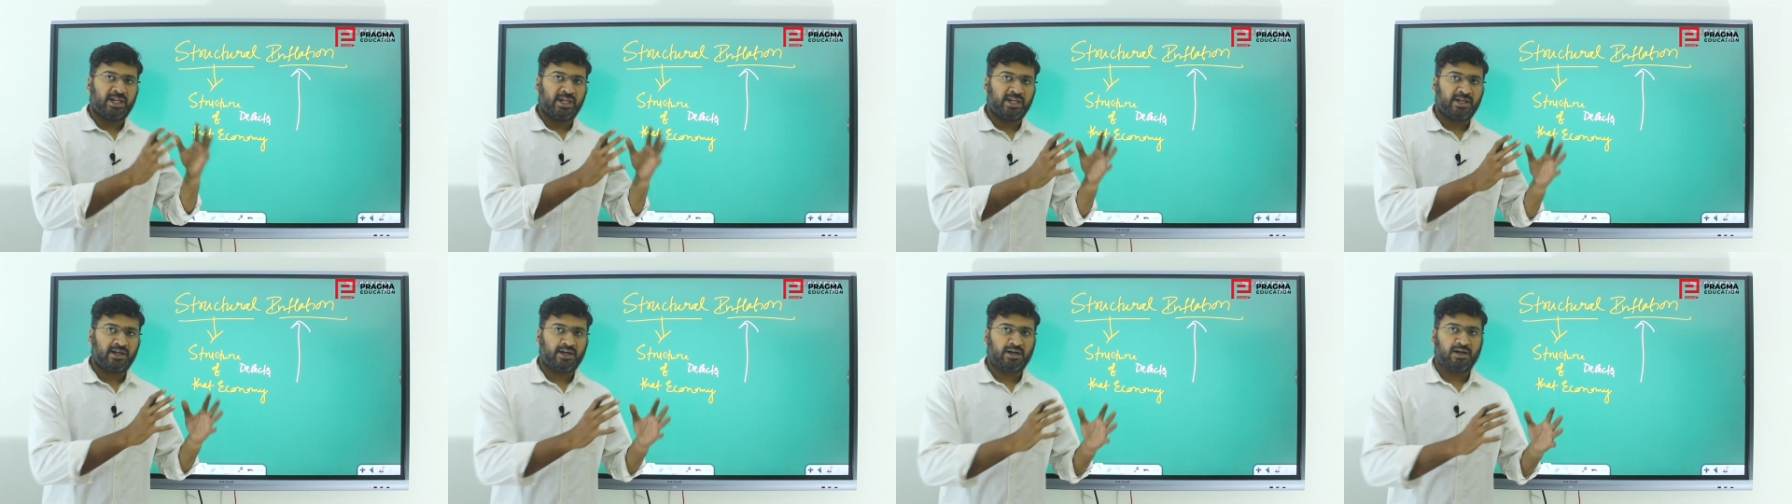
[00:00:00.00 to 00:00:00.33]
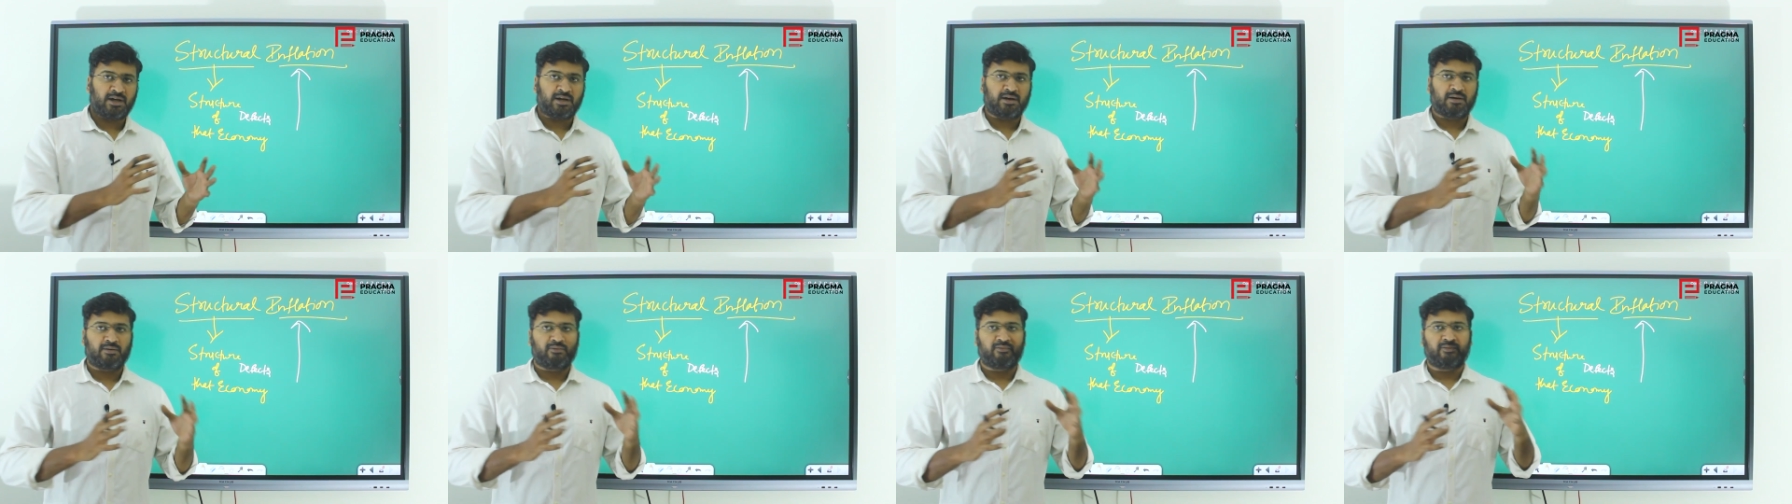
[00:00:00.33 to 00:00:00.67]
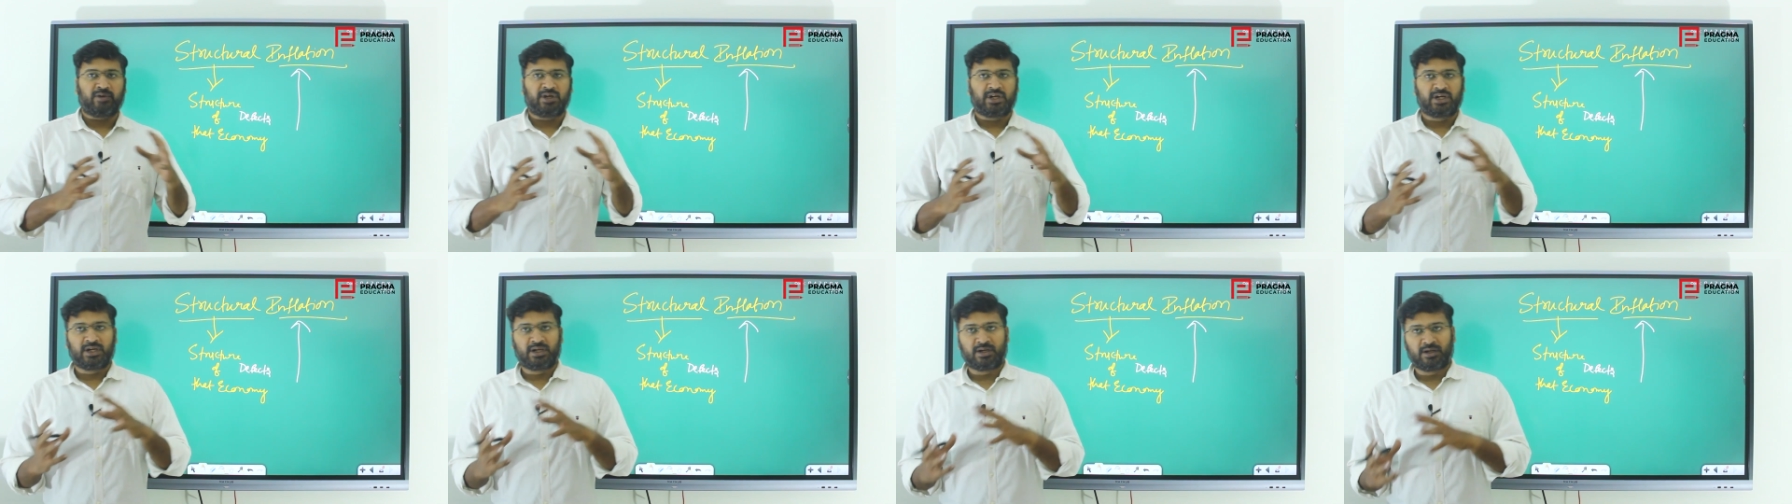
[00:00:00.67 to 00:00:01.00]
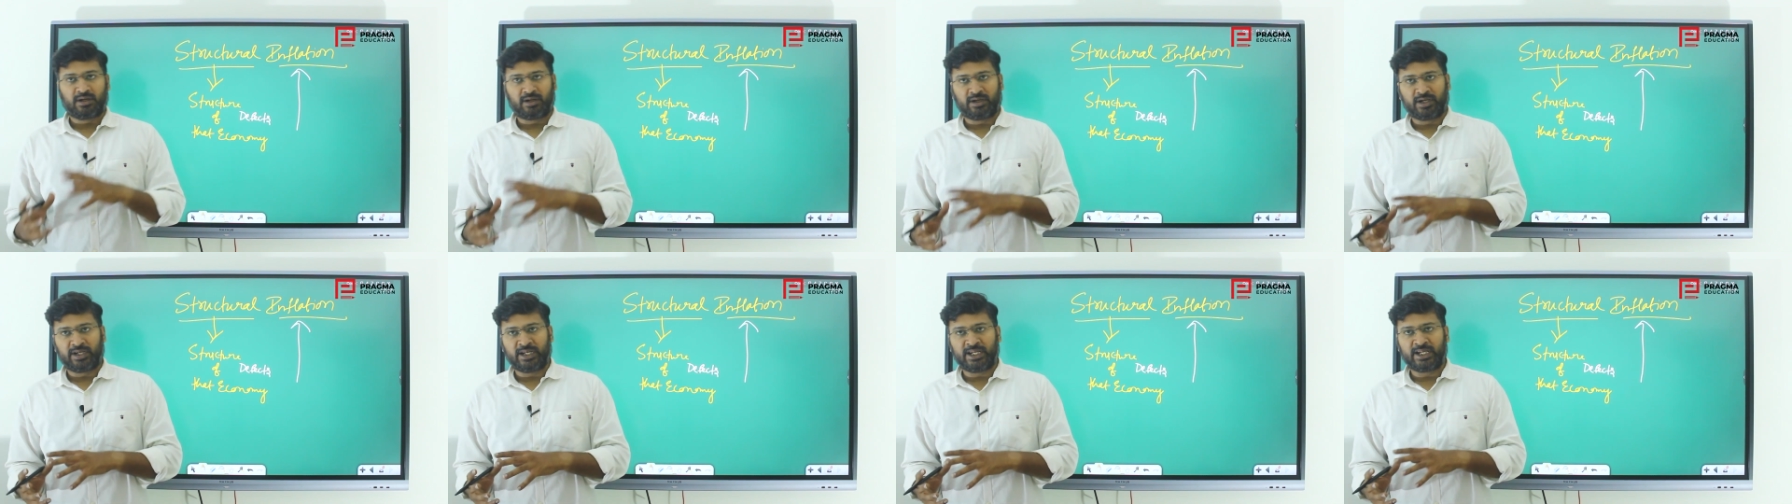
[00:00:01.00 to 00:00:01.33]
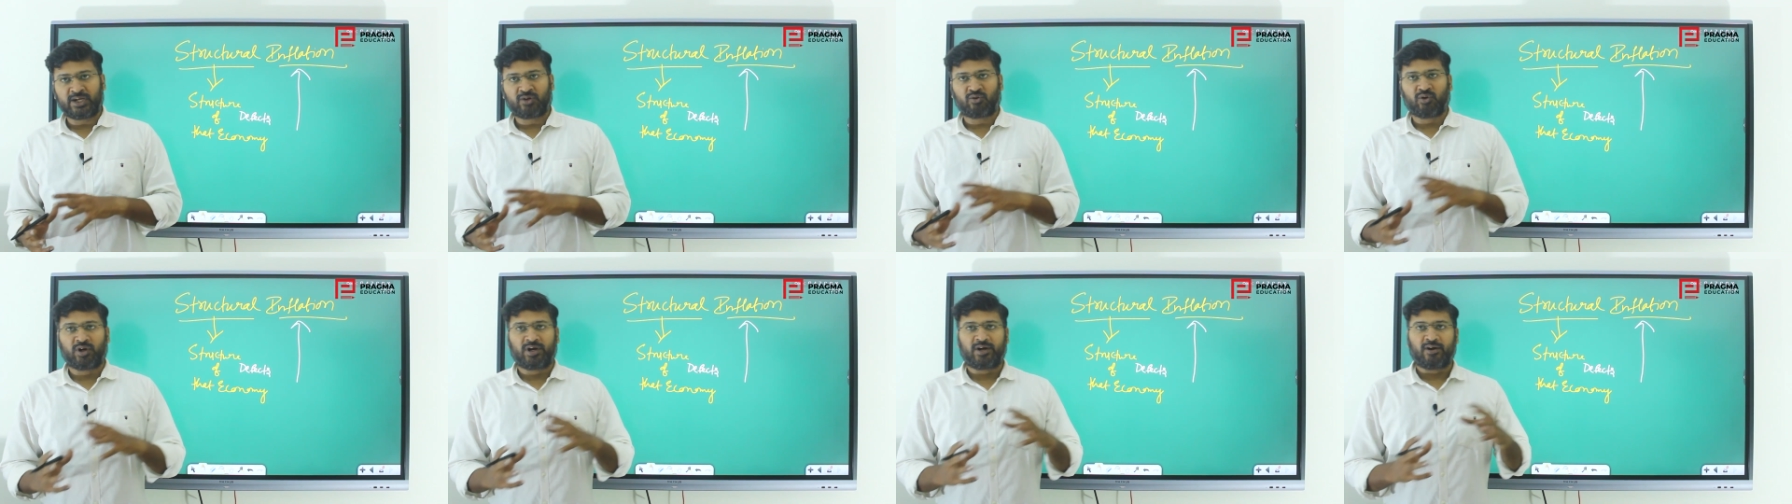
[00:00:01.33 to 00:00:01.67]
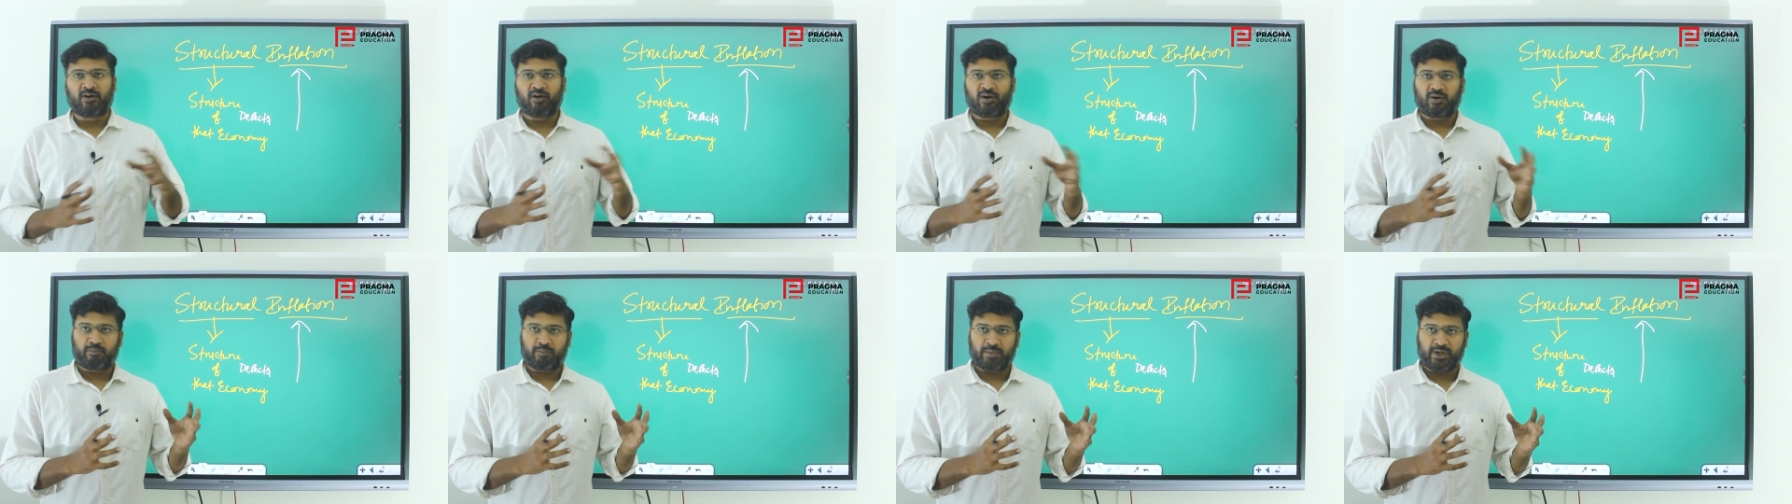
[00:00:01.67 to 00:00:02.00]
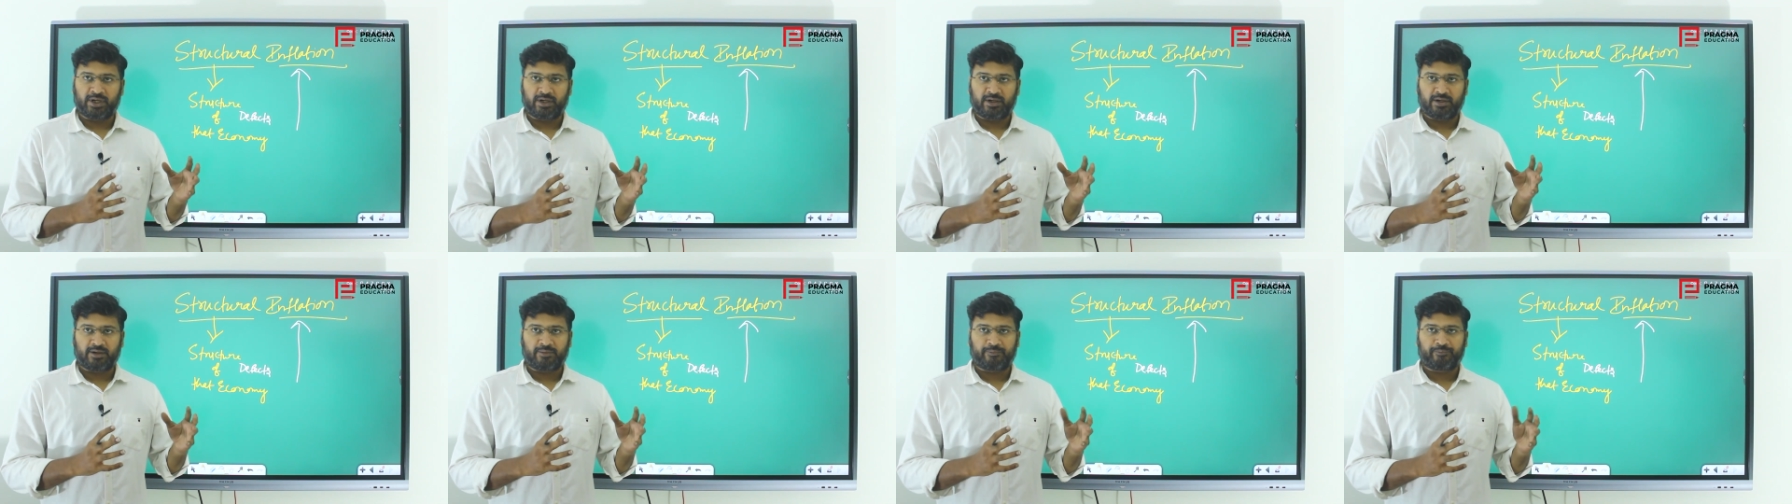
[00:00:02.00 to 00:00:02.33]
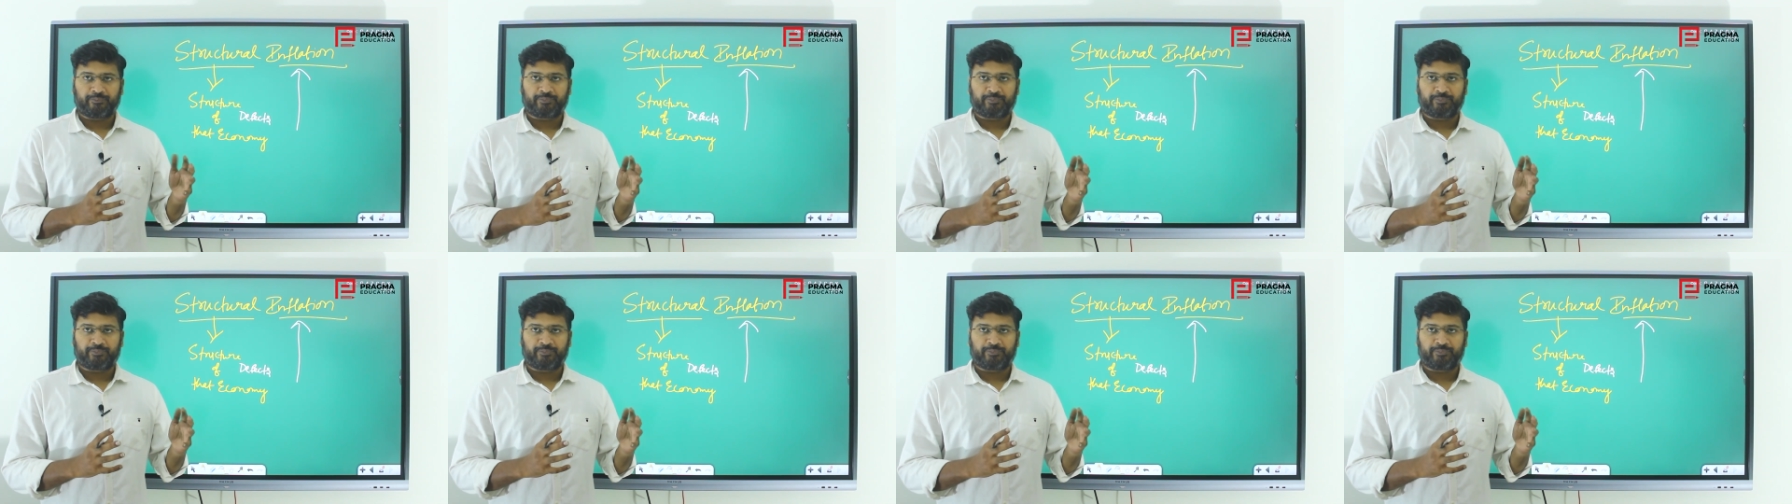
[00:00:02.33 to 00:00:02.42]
area, very unequal development.